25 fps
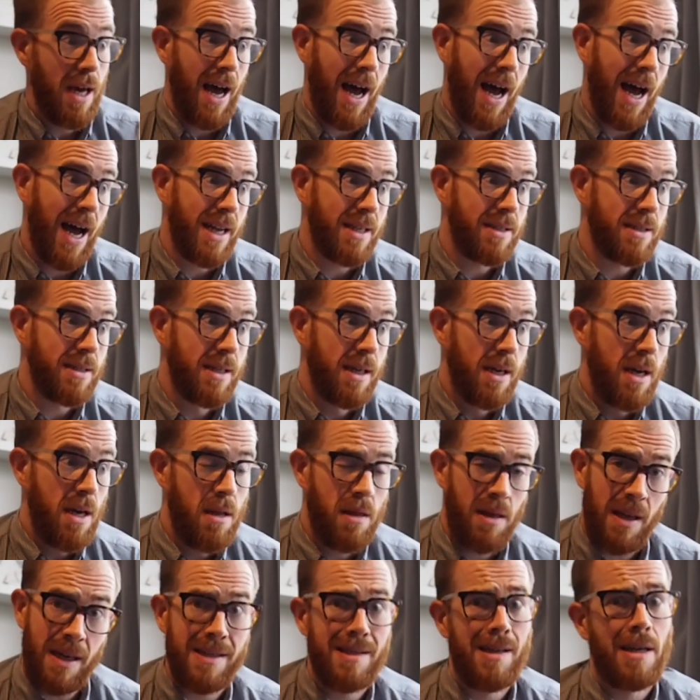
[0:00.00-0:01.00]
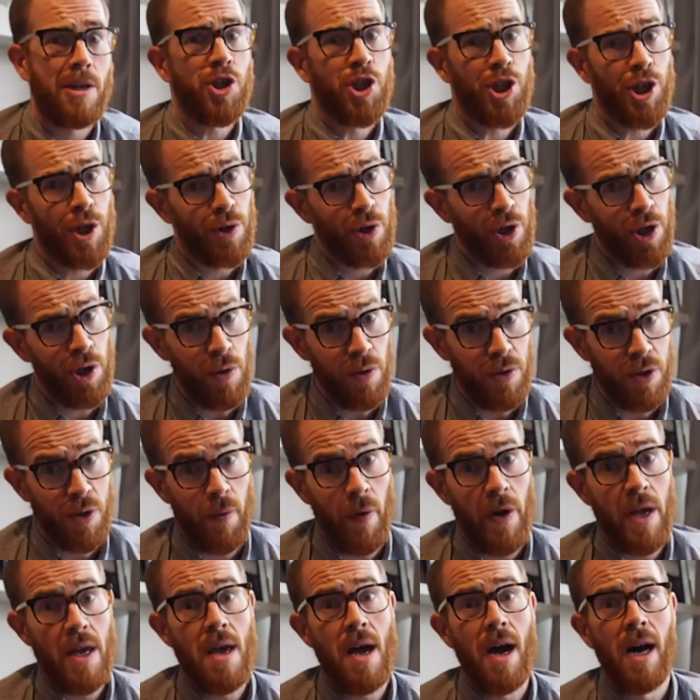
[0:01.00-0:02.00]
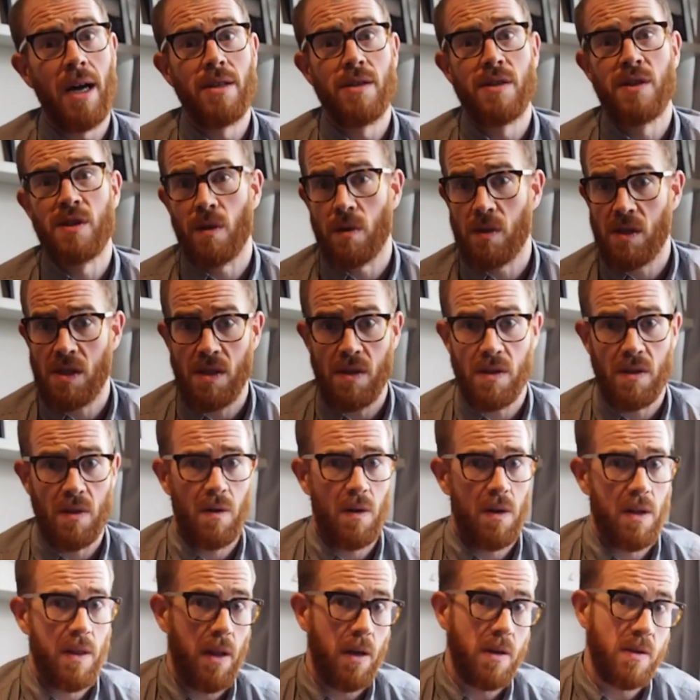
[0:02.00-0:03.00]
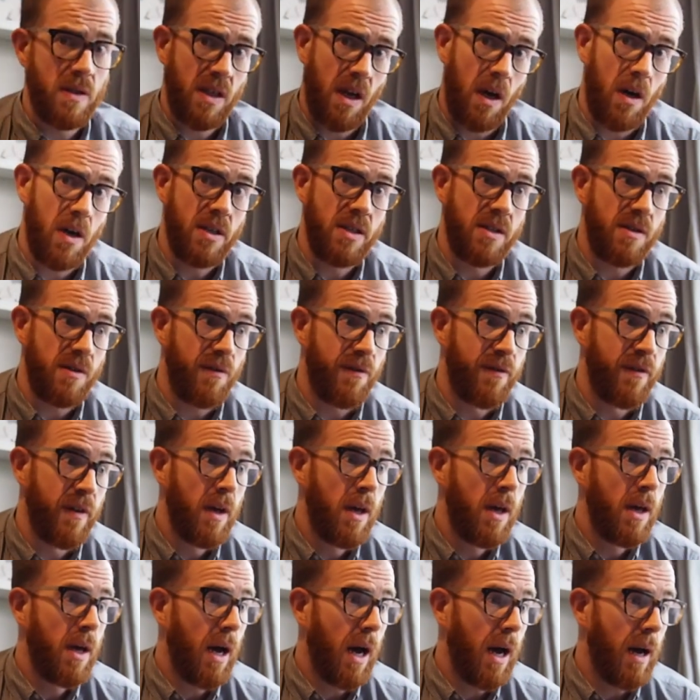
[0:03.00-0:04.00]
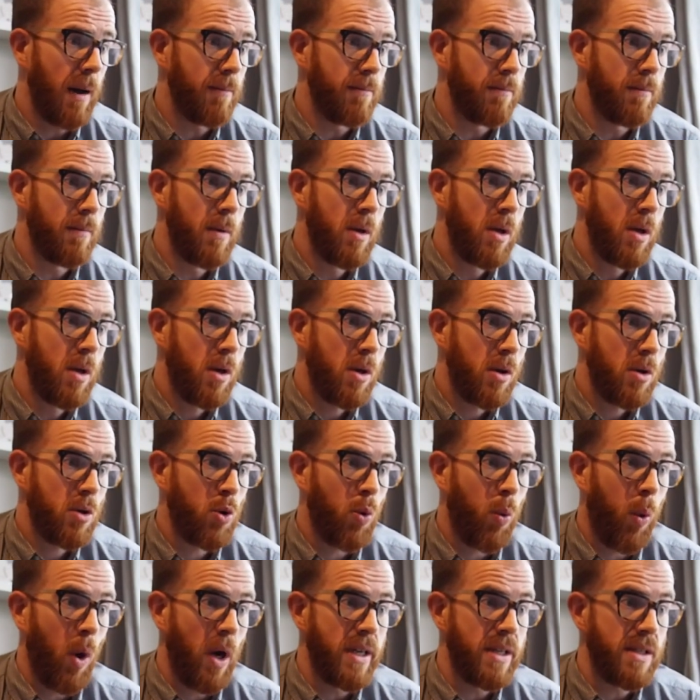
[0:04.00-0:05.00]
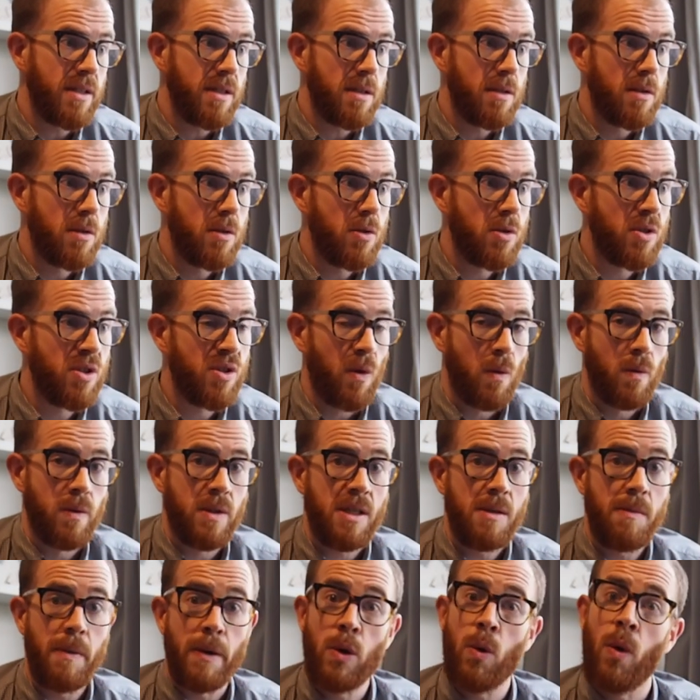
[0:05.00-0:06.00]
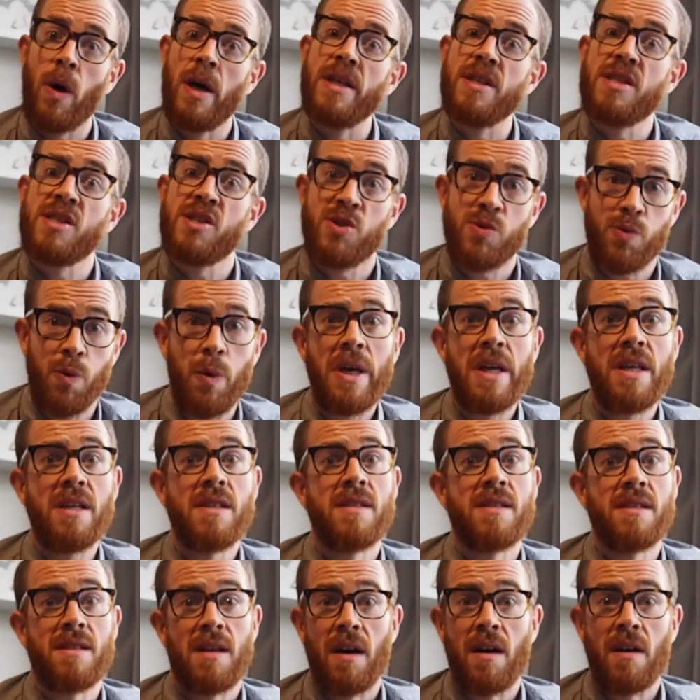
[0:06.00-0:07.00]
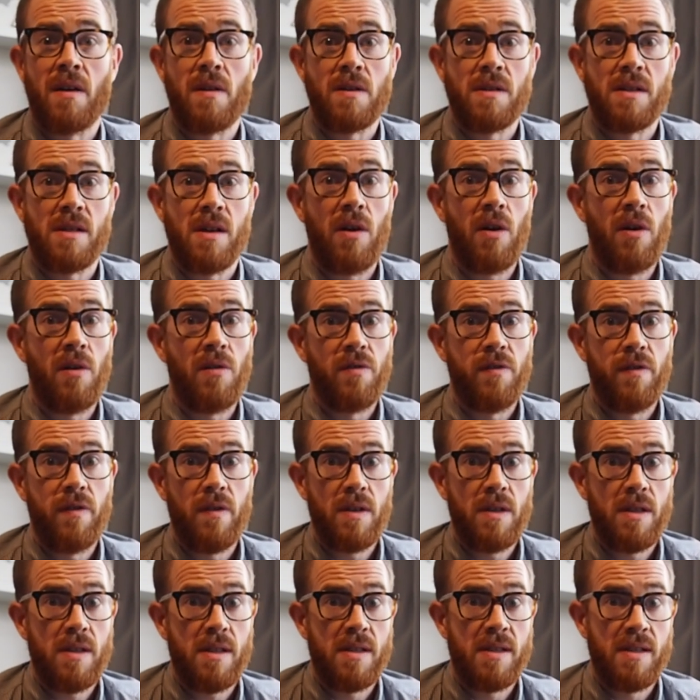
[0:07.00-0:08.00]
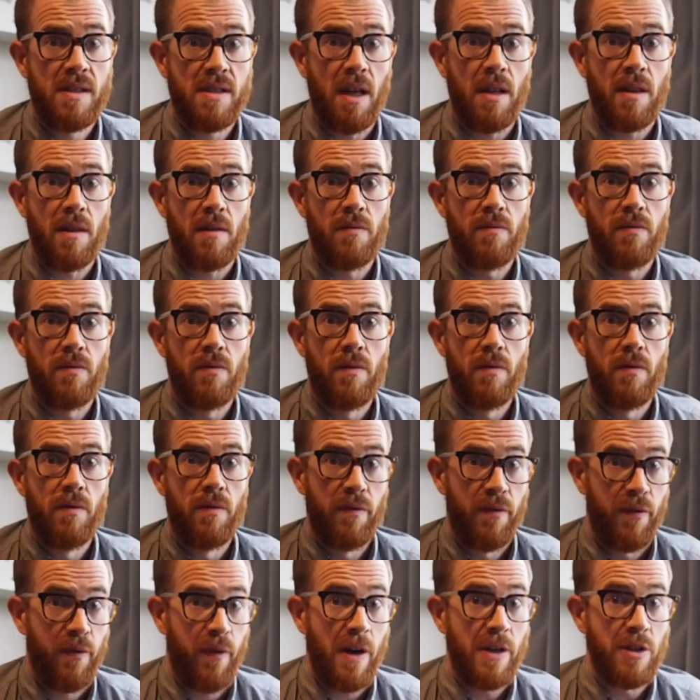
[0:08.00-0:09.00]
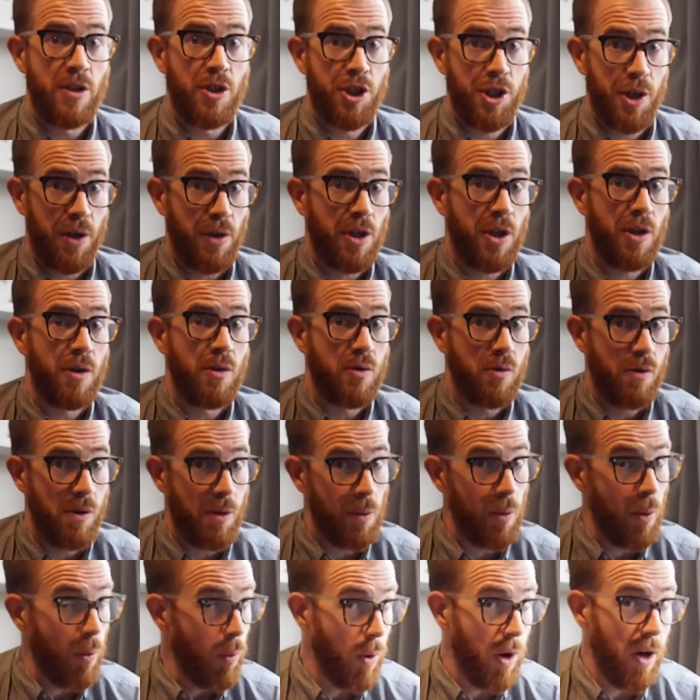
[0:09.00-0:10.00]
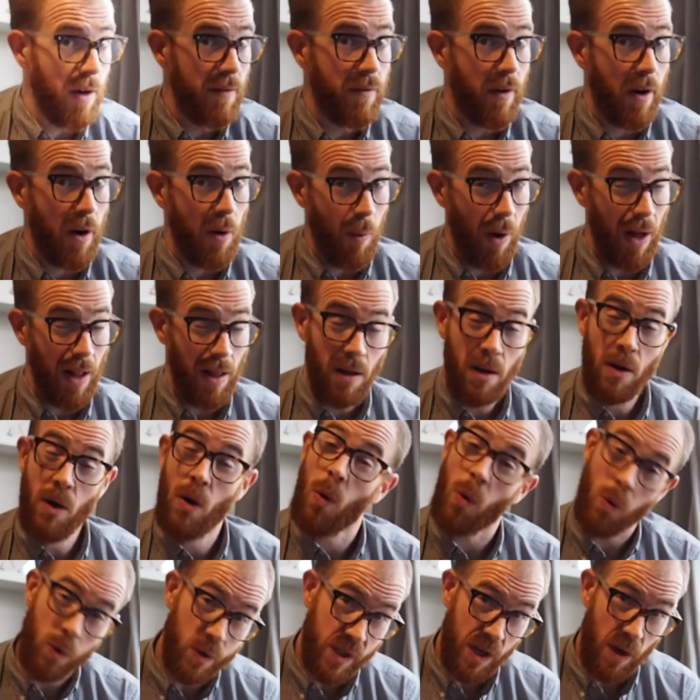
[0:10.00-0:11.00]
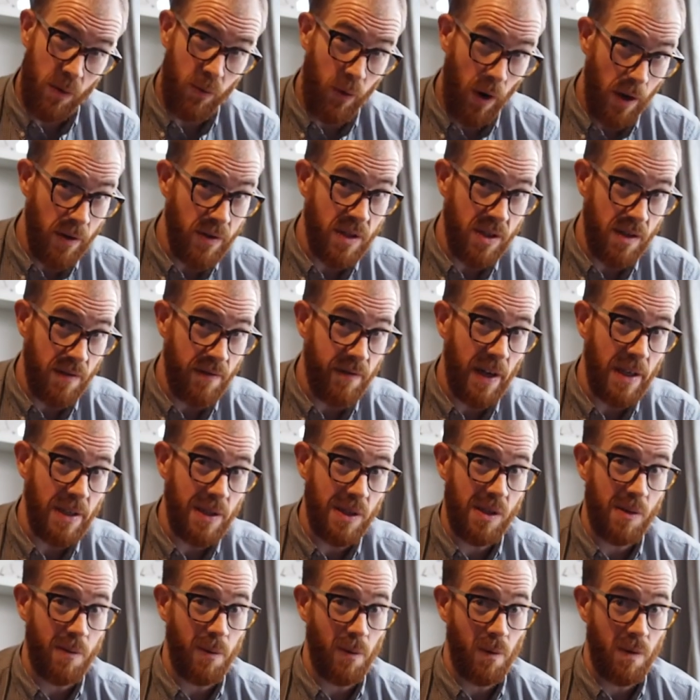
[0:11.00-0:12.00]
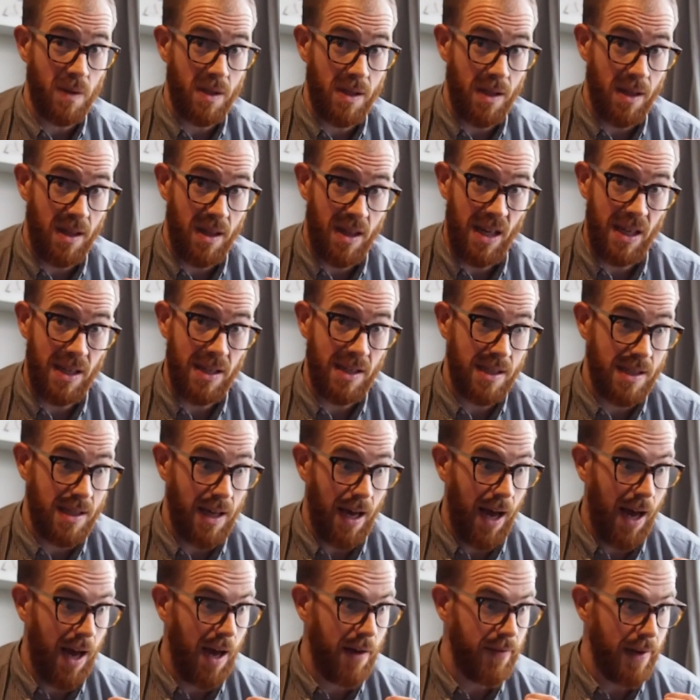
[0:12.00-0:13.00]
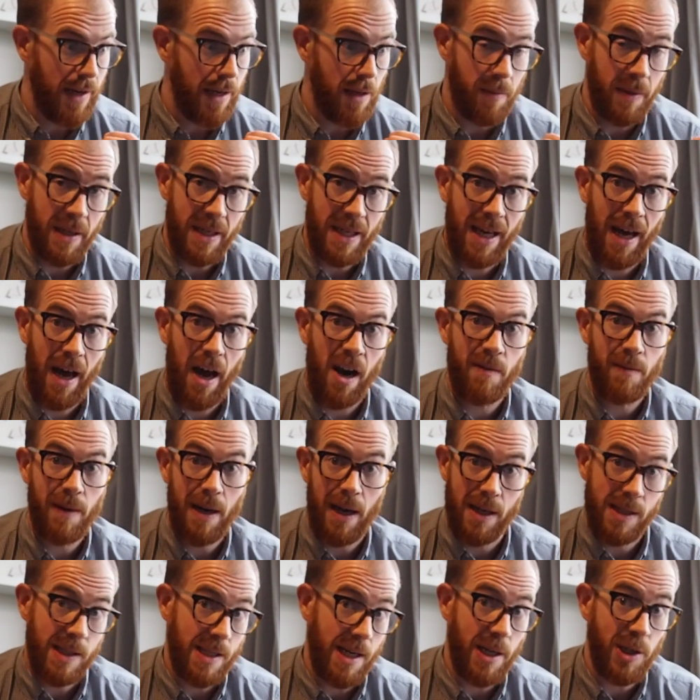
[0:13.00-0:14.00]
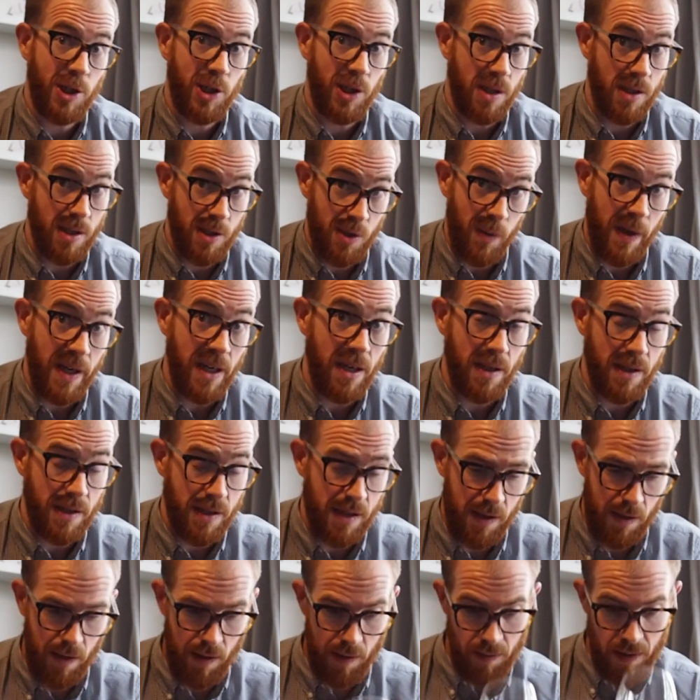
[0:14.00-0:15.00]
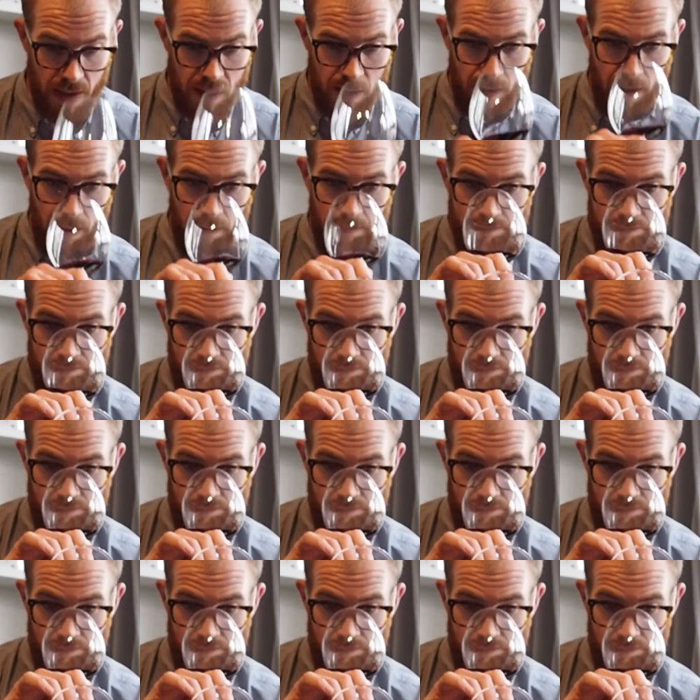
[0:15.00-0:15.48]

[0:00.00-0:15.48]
And things like charcuterie and saucisson and those kinds of quite salty but quite sweet styles of southern French charcuterie will work very well. Also roasted vegetables and things that have a little bit of caramelisation and sweetness to them as well.